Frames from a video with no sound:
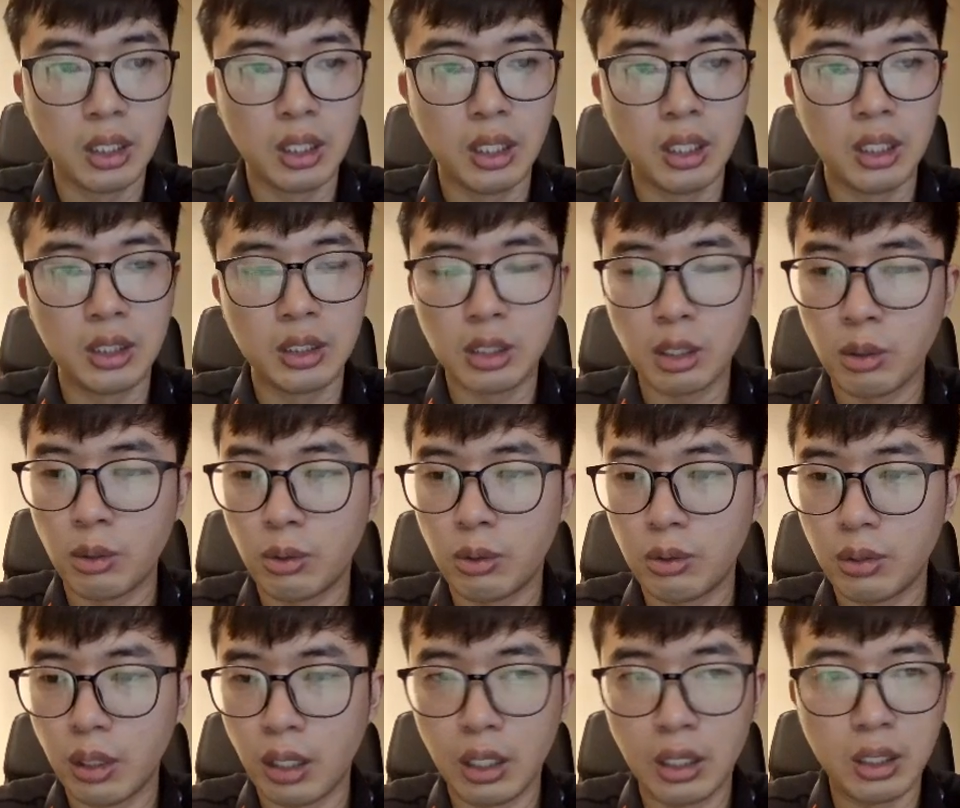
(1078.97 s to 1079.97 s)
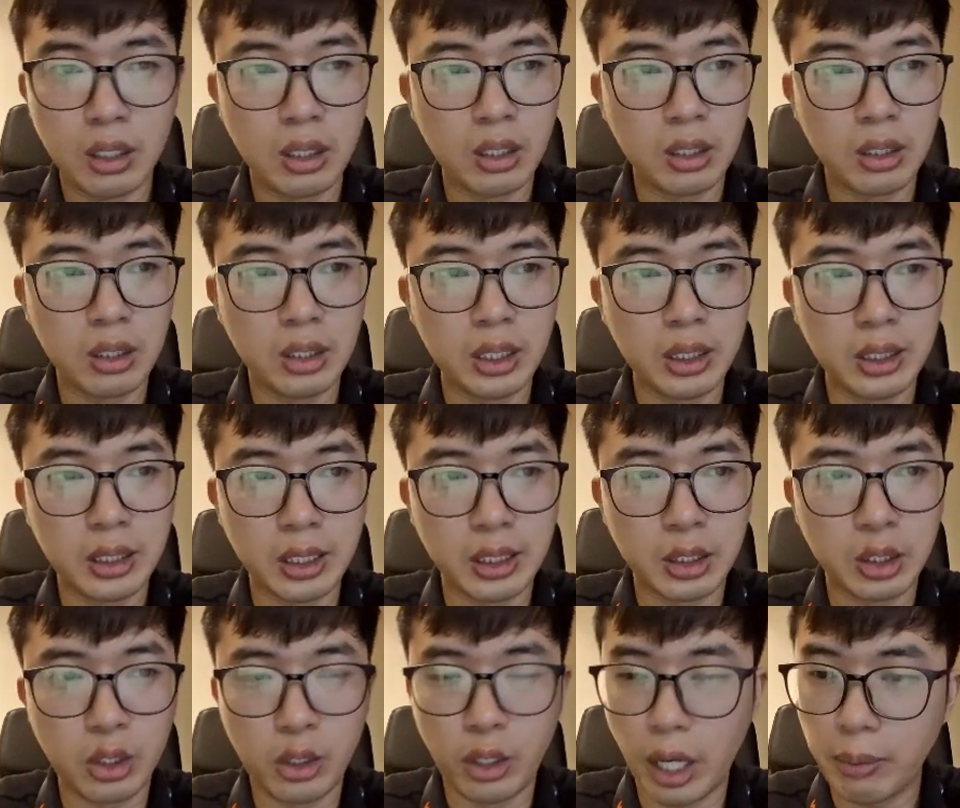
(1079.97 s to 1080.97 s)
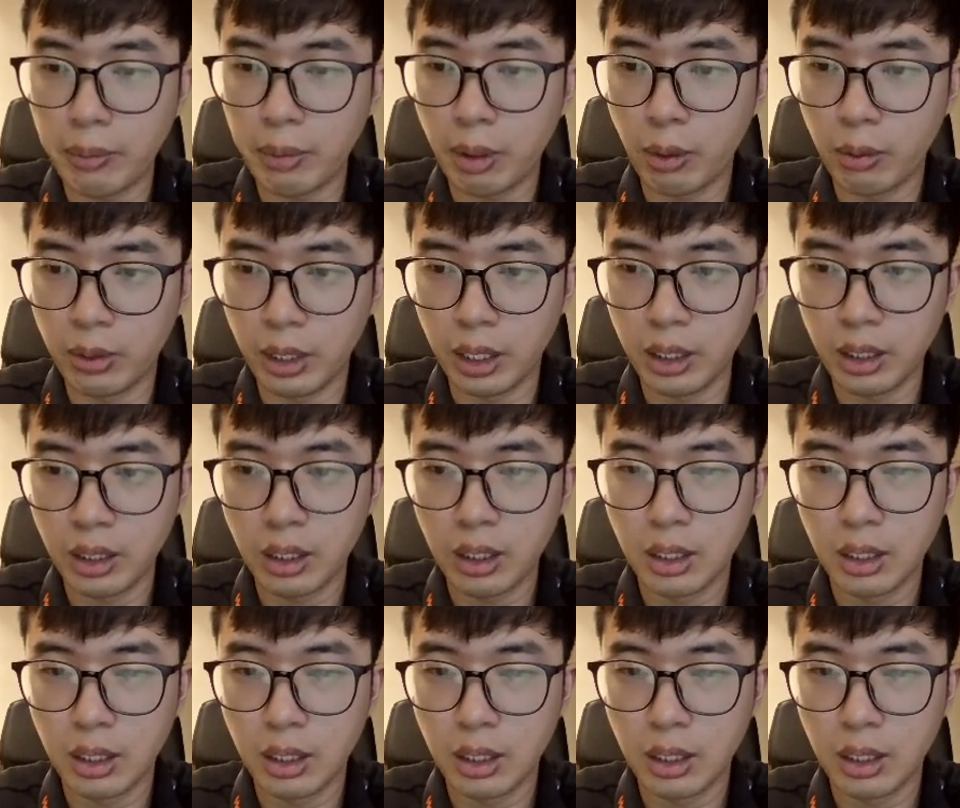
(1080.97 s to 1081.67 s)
So this is Grab Holding.